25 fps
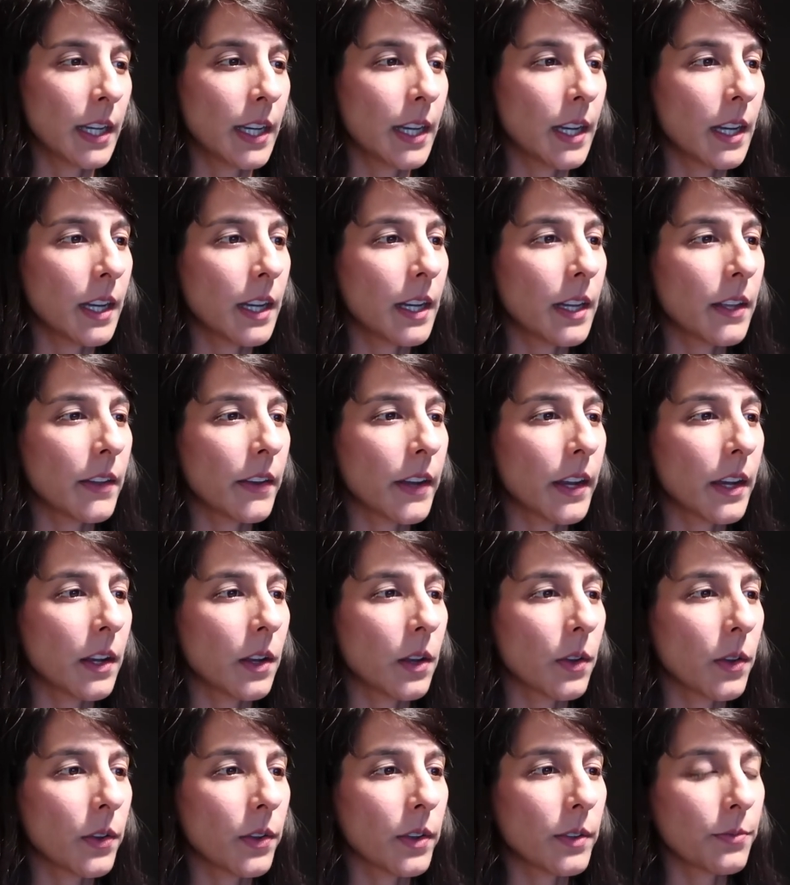Uh,
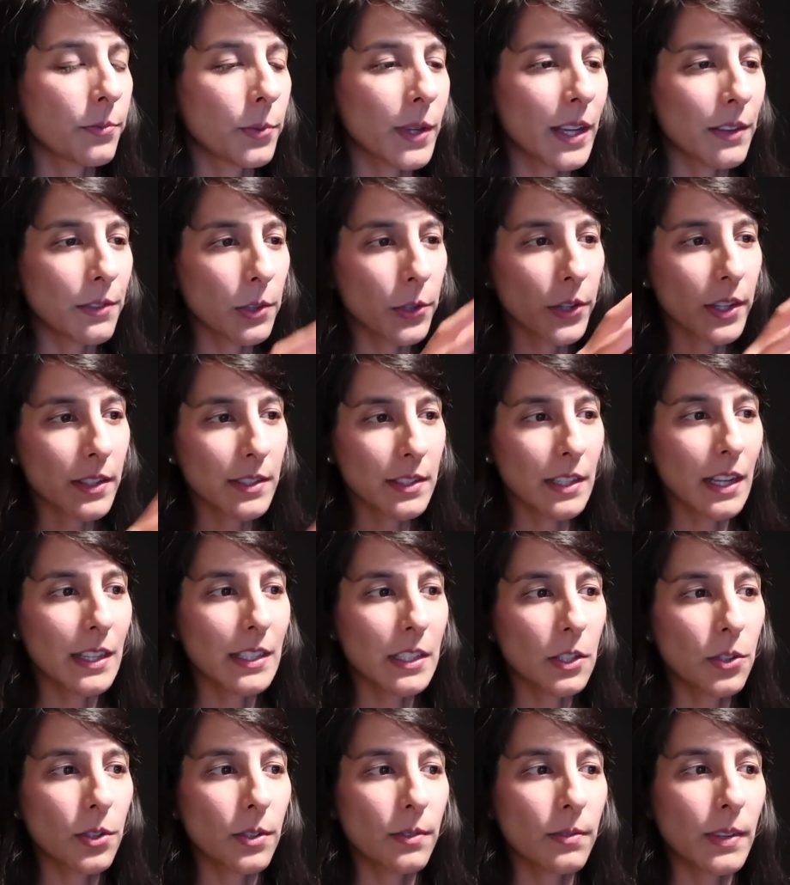now, if we have a look at
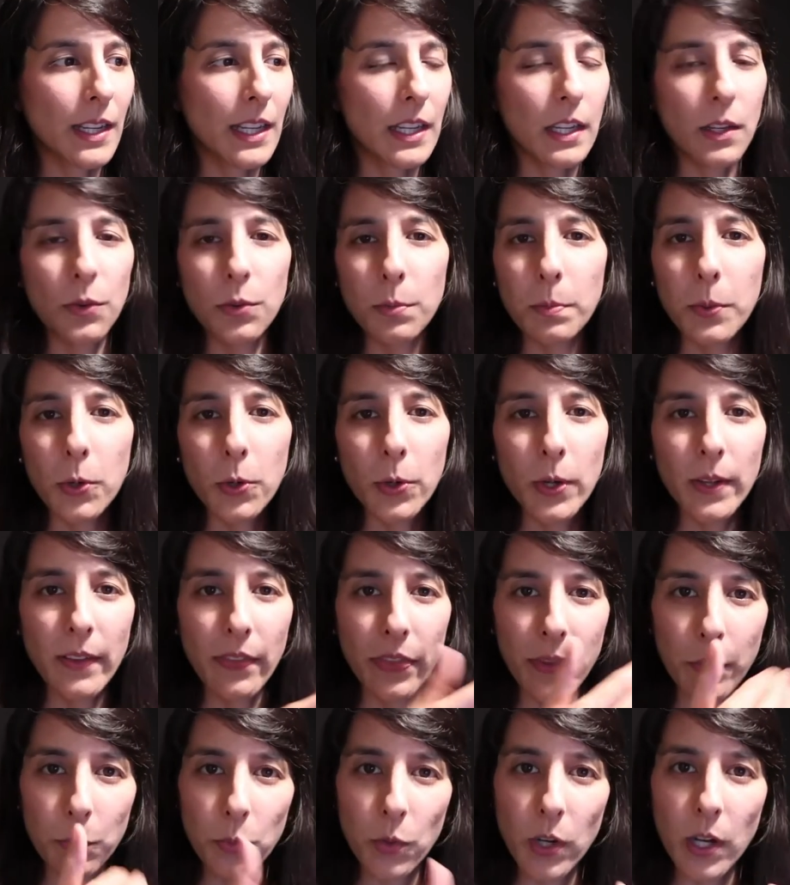Sidereal Vedic report,
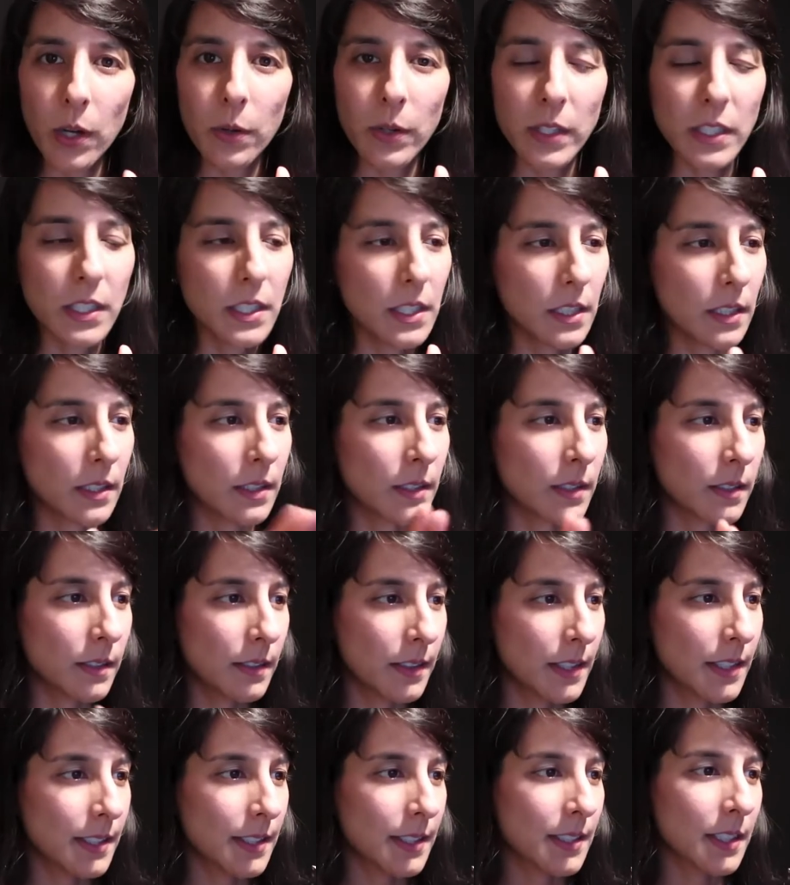and then we'll go into
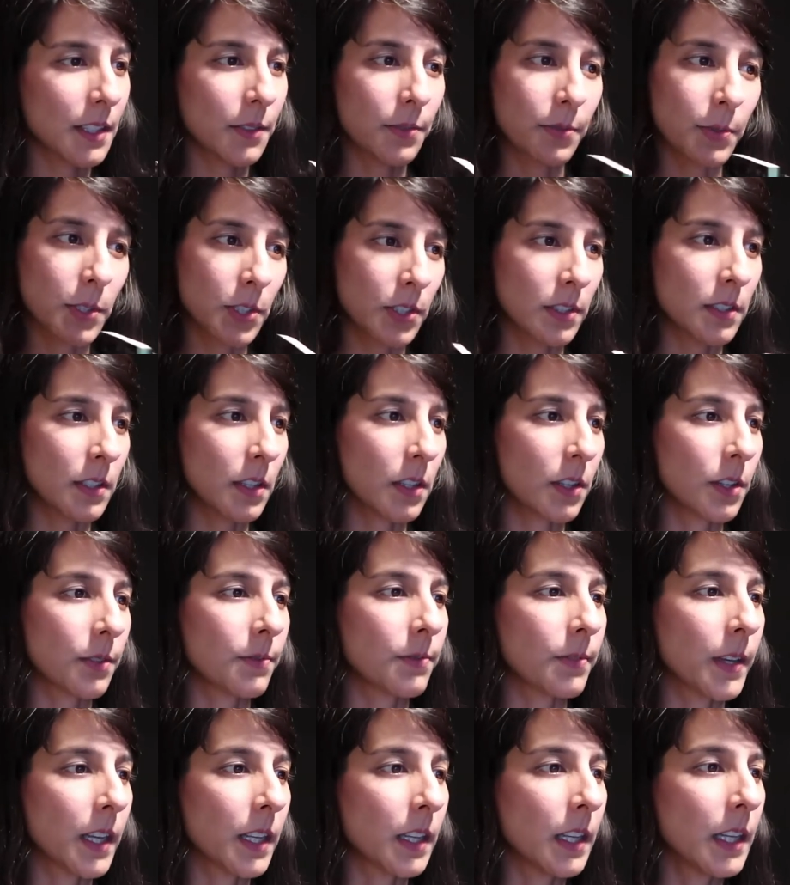this stuff, which is a lot of
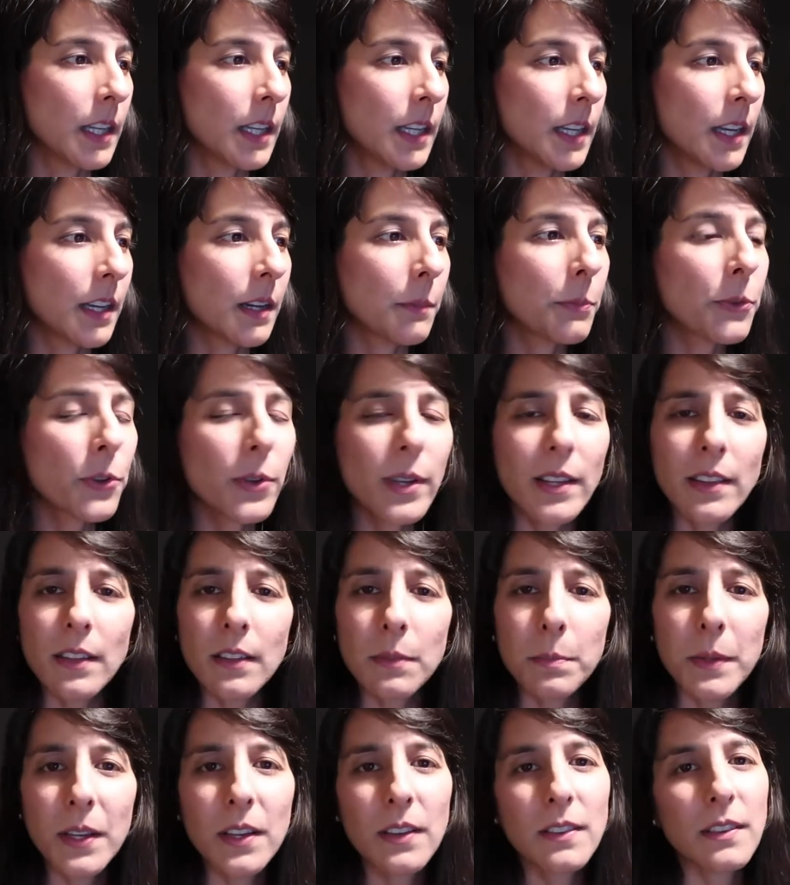fun. And I'm doing
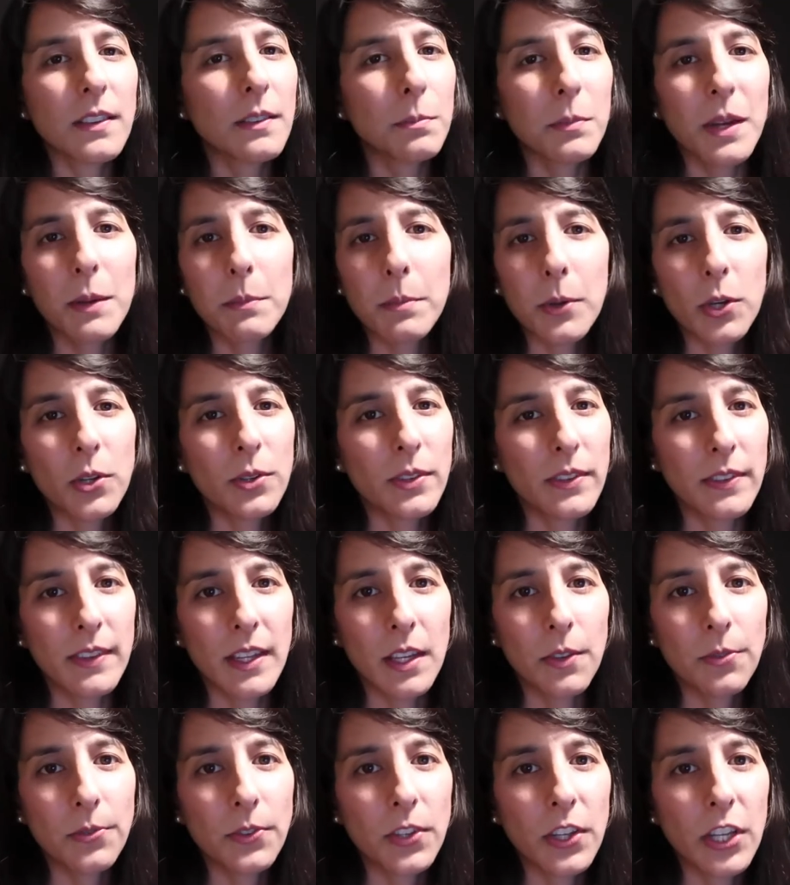this because it's my bonus
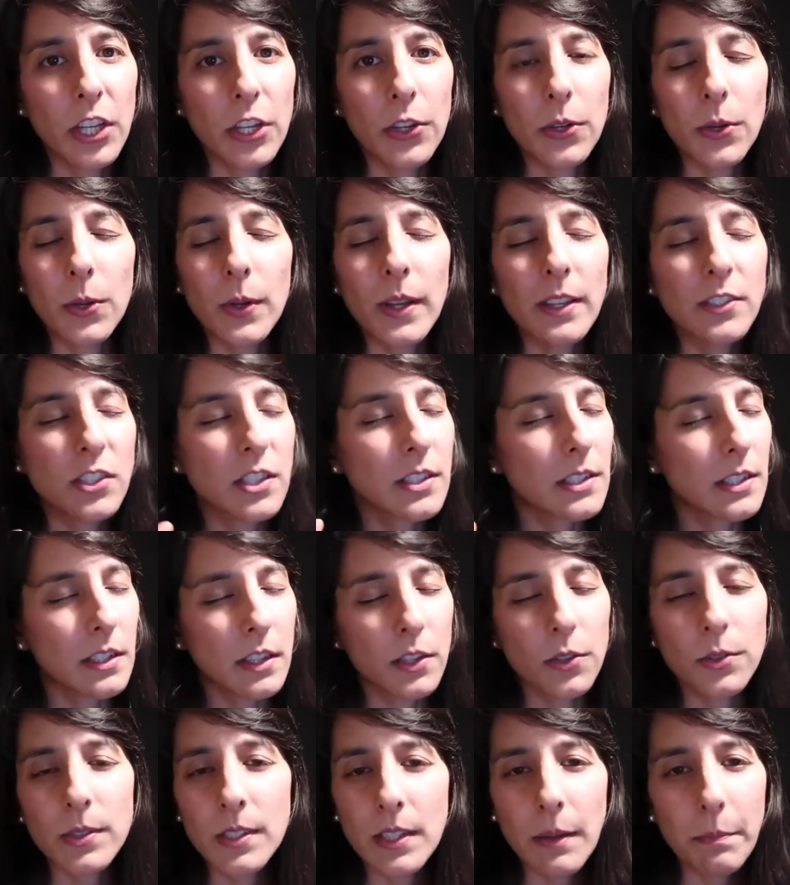gift to you. It's just a
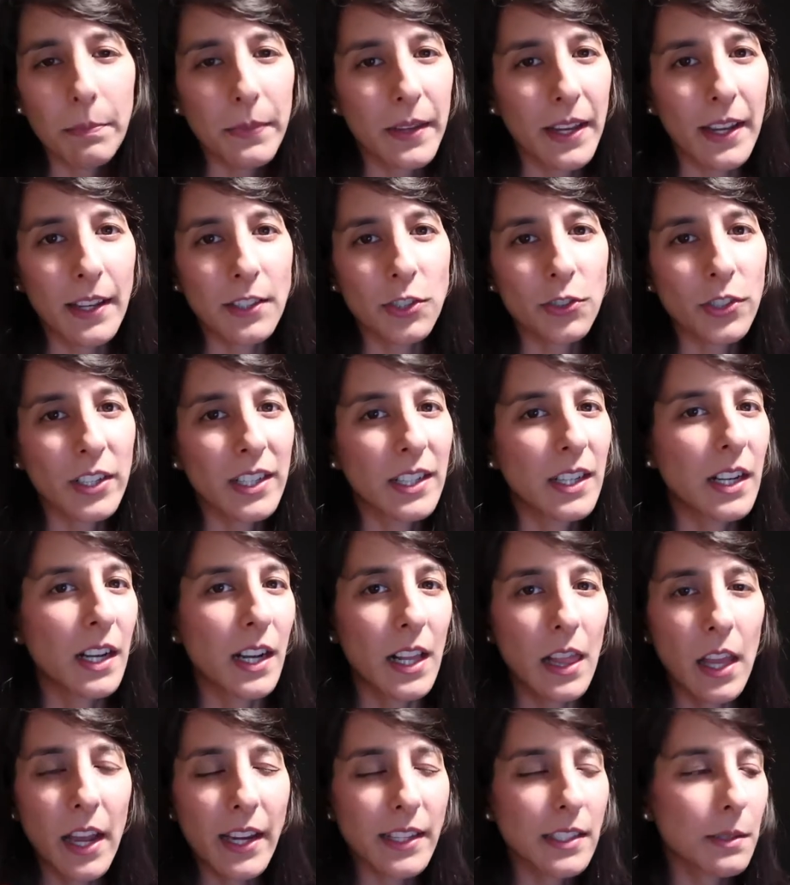little something extra.
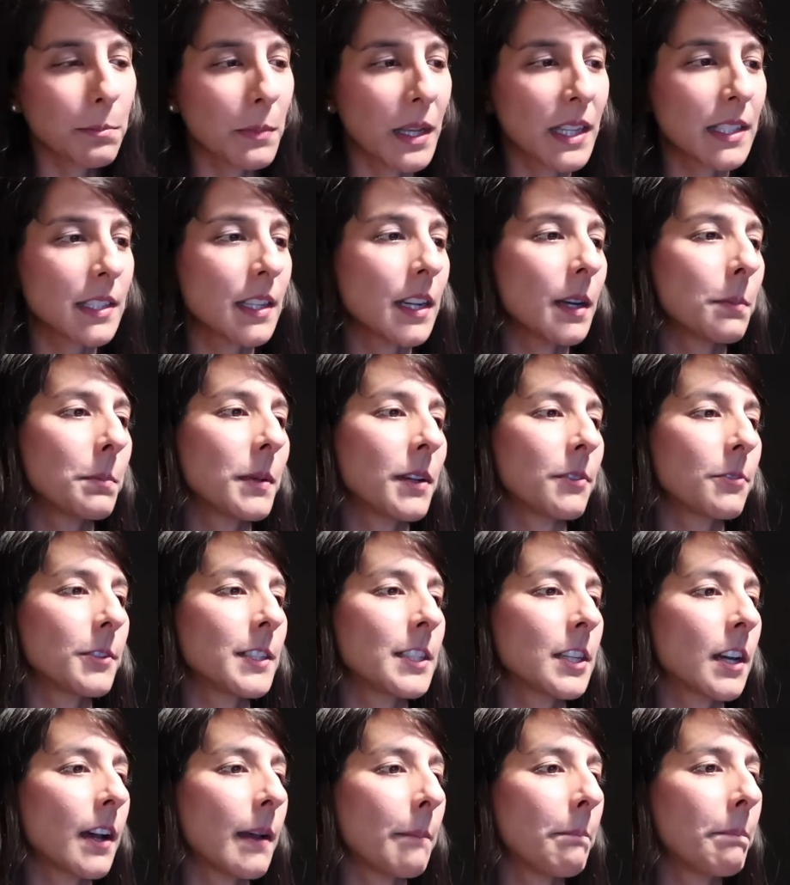I like to mix it up
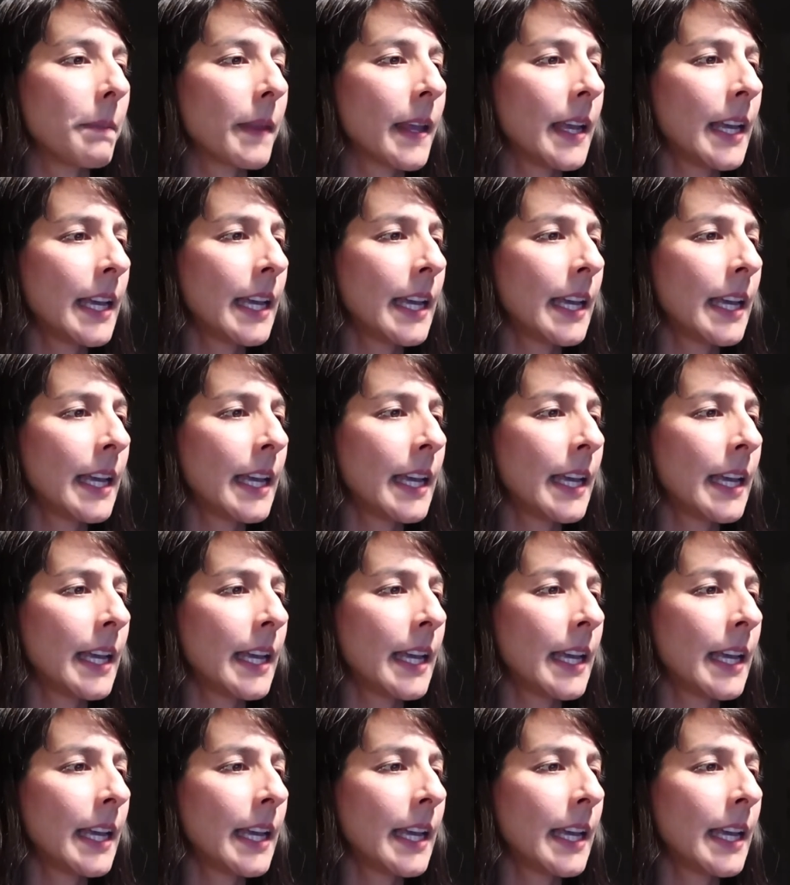every time.